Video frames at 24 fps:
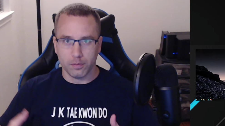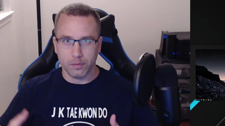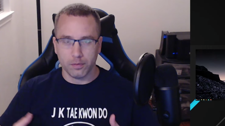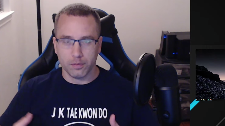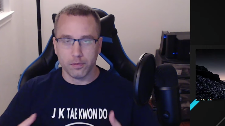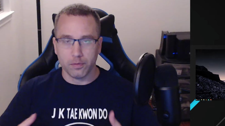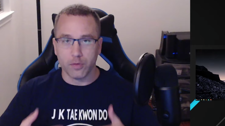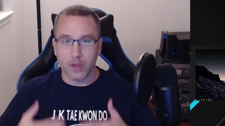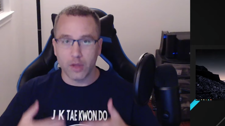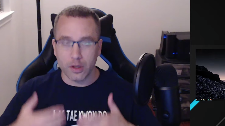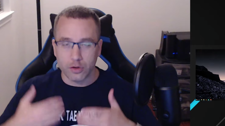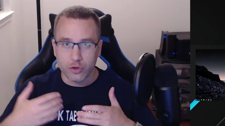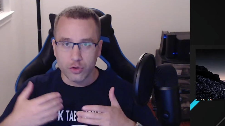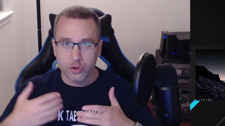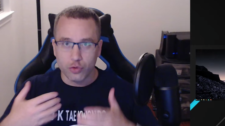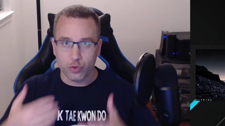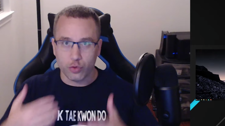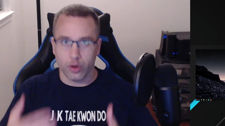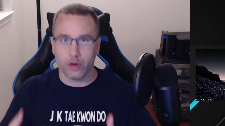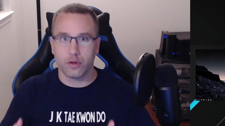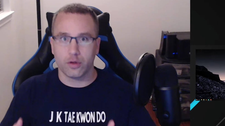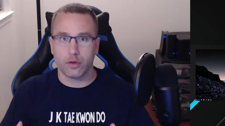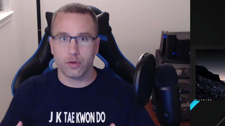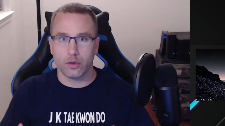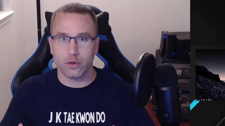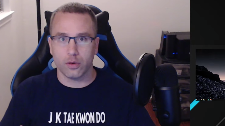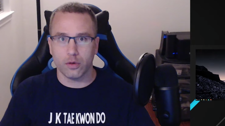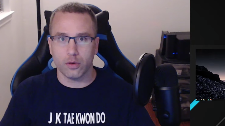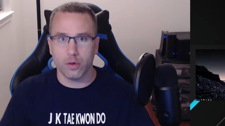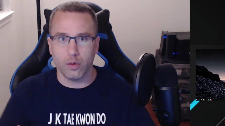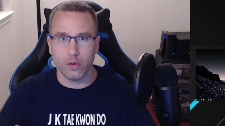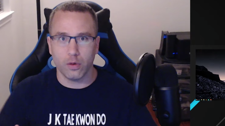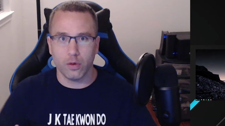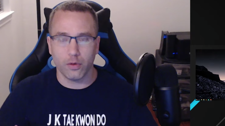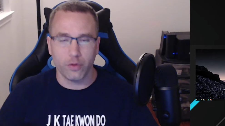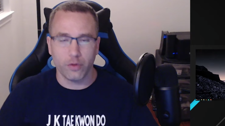the instructor
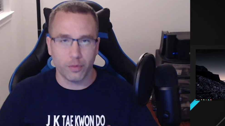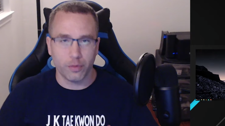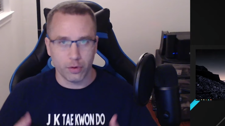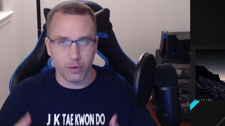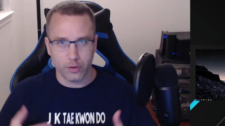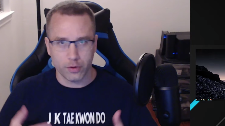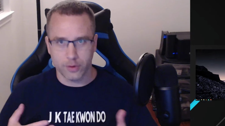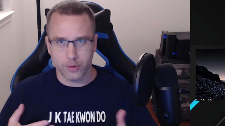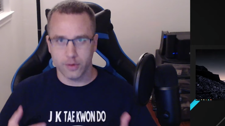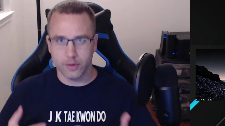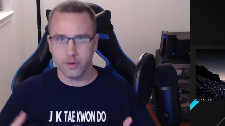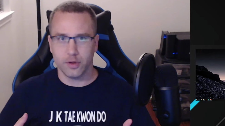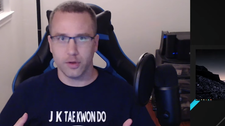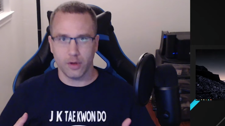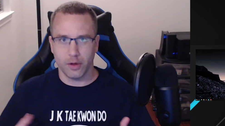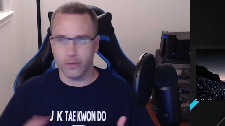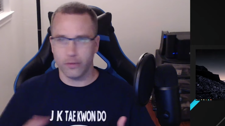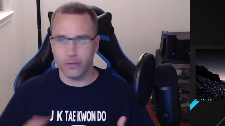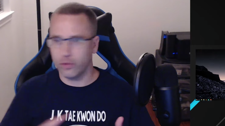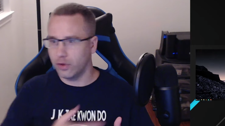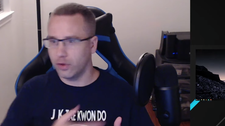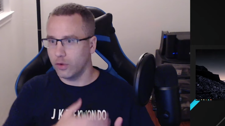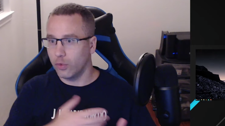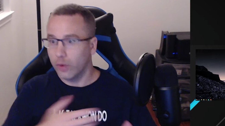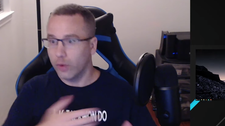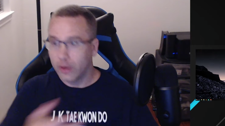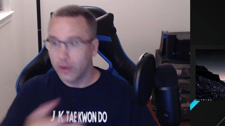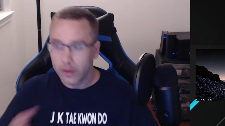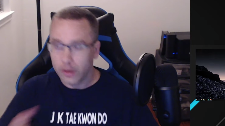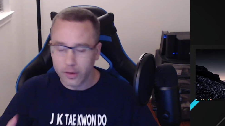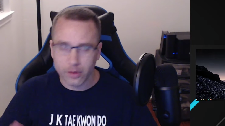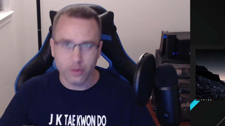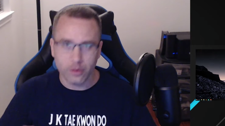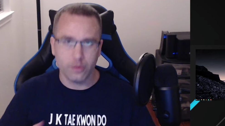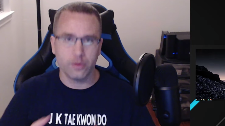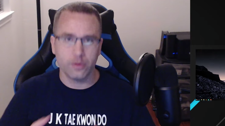or the person delivering the weekly
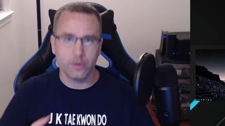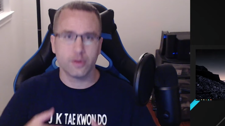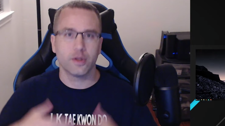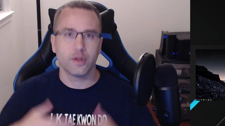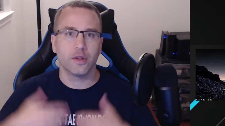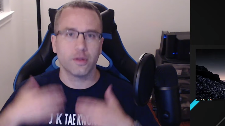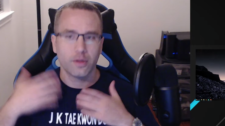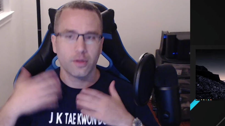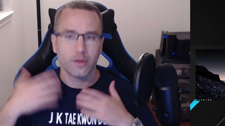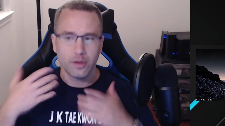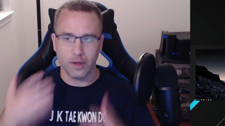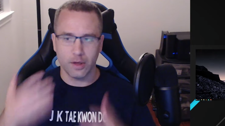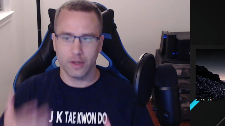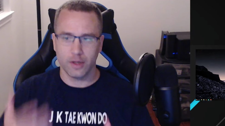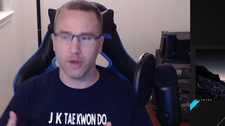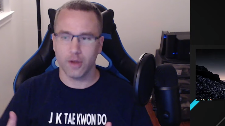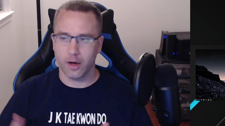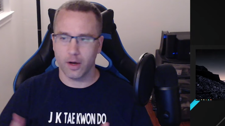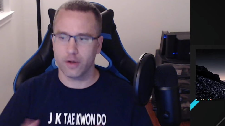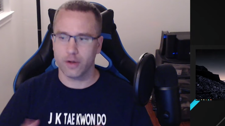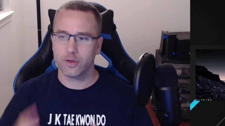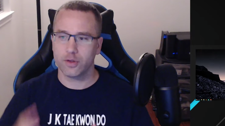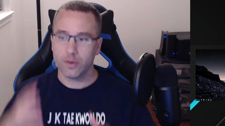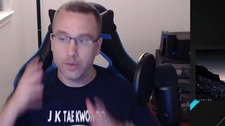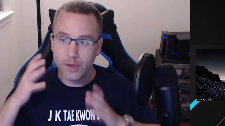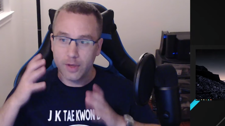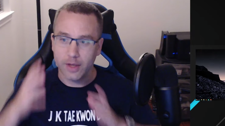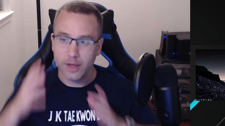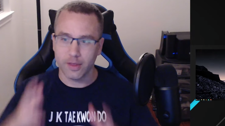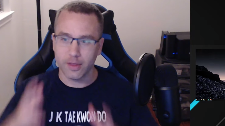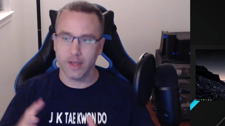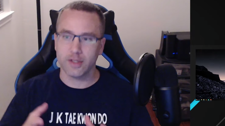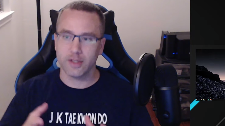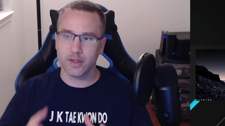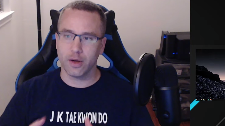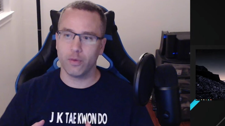news, and they talk. So
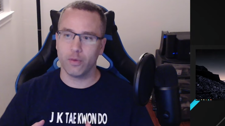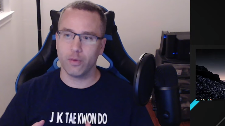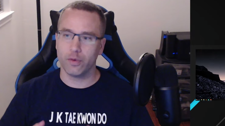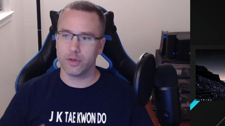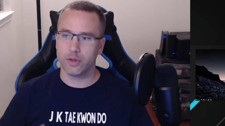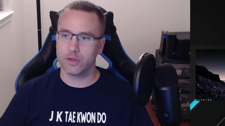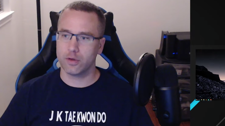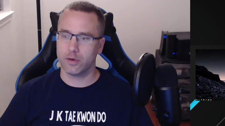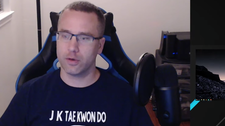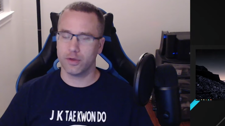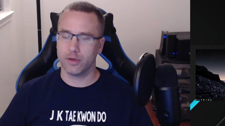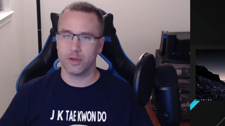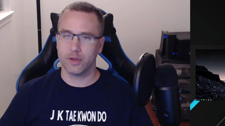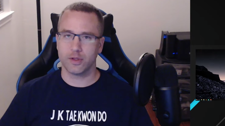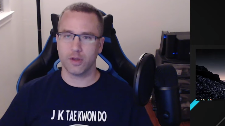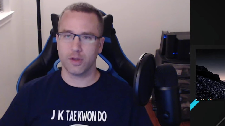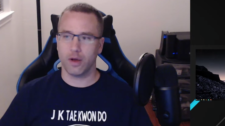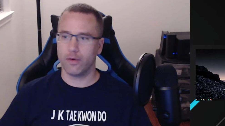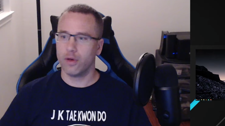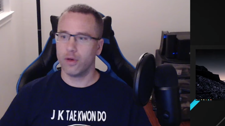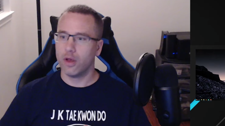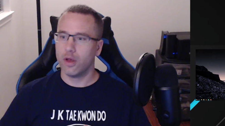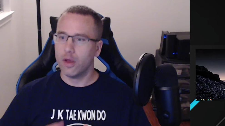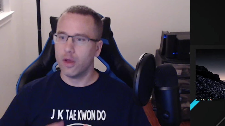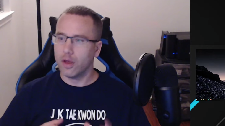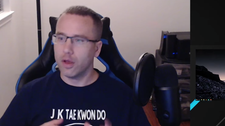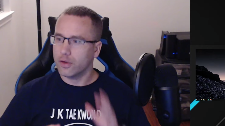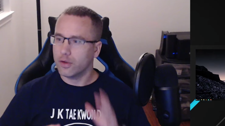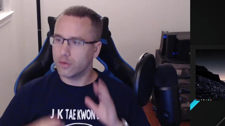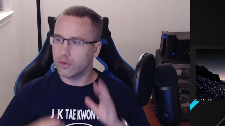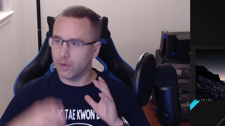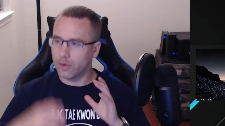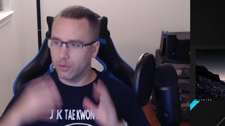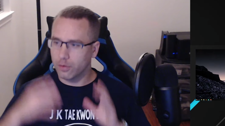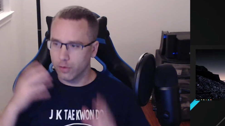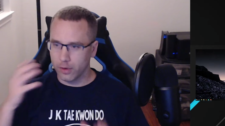that's how I want to start this off. So
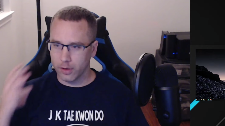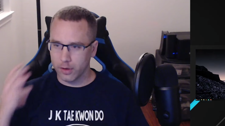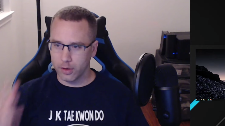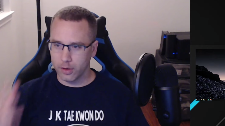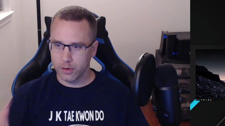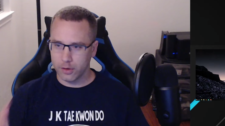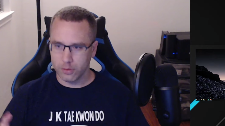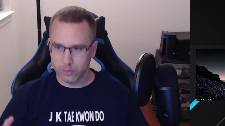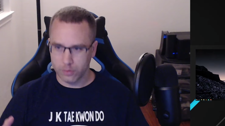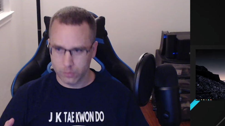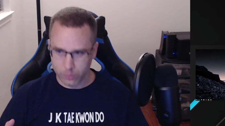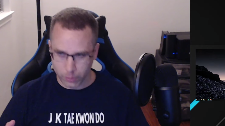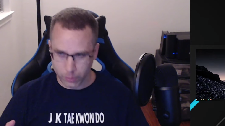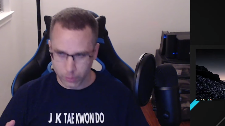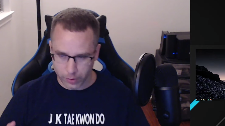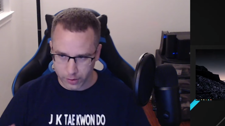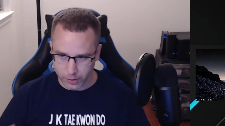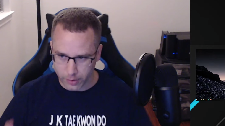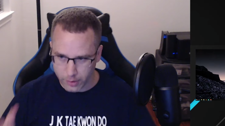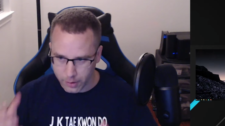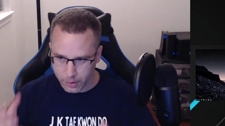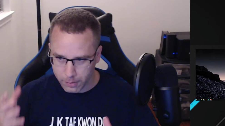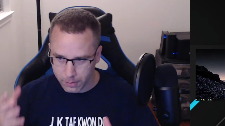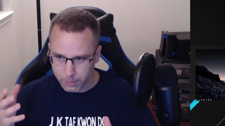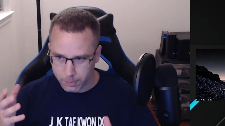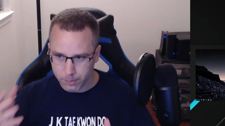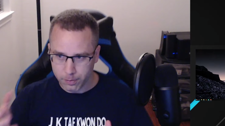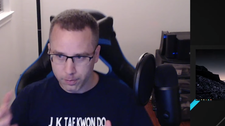I really quickly